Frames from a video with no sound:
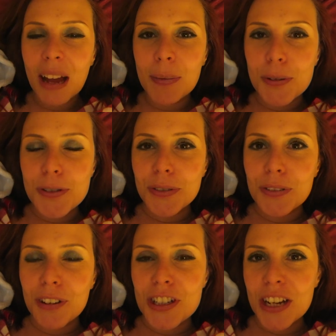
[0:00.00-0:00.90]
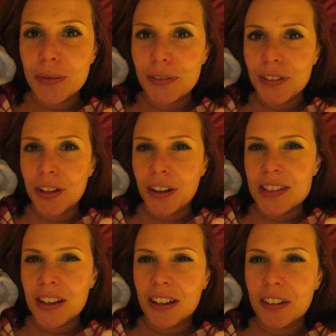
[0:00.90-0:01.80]
not sure if I shared with you
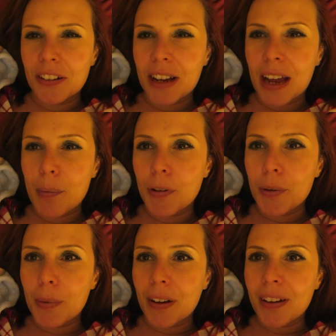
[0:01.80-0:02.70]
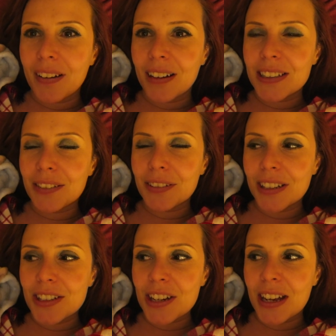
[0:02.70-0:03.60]
guys earlier on camera, but I
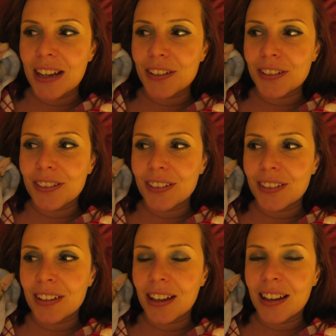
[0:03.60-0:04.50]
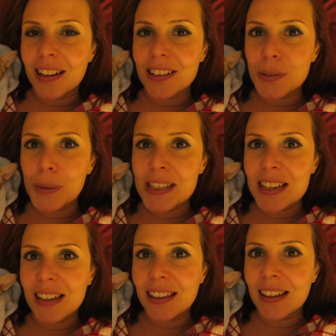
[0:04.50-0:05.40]
definitely shared on
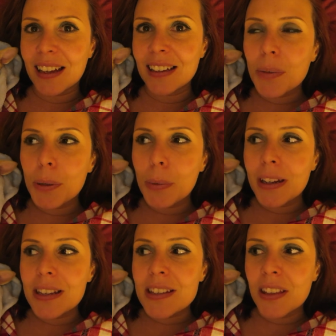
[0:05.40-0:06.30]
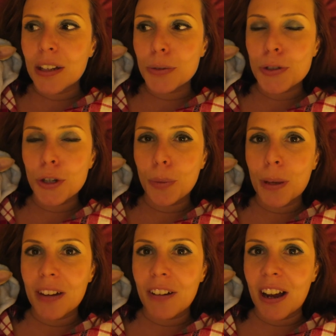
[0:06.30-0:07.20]
Twitter that we went into the little shop
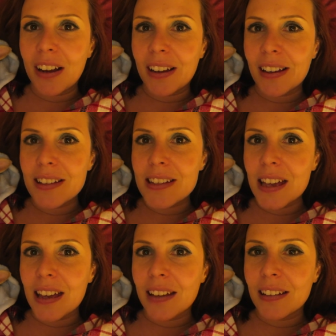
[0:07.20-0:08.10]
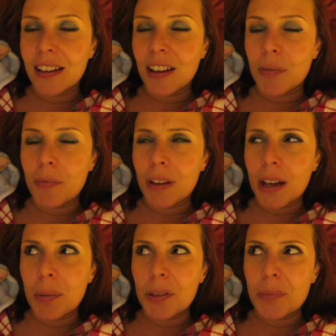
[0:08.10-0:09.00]
here earlier to get a
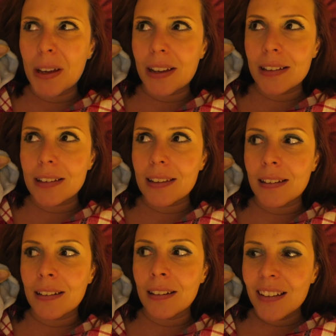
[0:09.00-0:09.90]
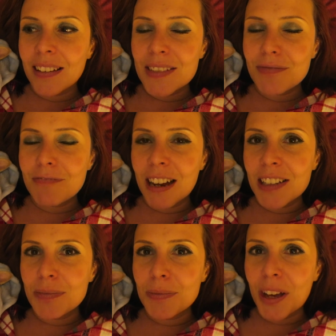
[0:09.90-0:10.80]
couple of bits, and this
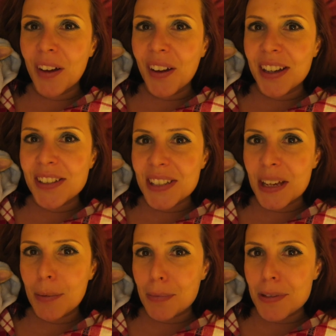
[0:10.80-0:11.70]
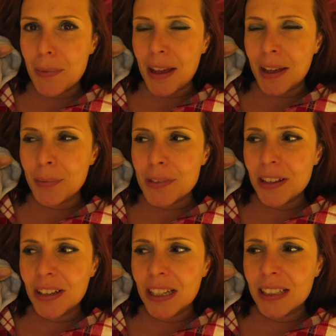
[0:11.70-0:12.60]
random guy had just come up to me and was
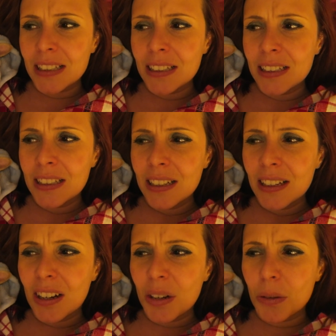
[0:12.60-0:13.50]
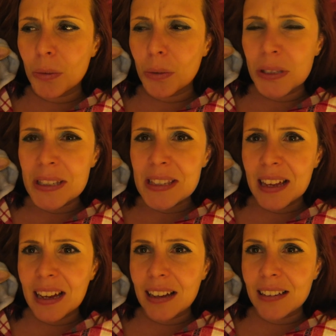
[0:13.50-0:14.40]
like, oh, what is
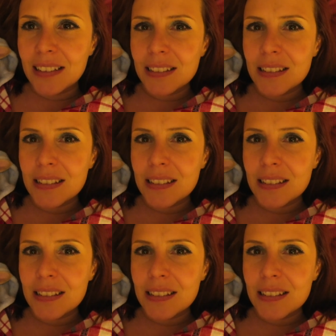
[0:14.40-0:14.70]
that?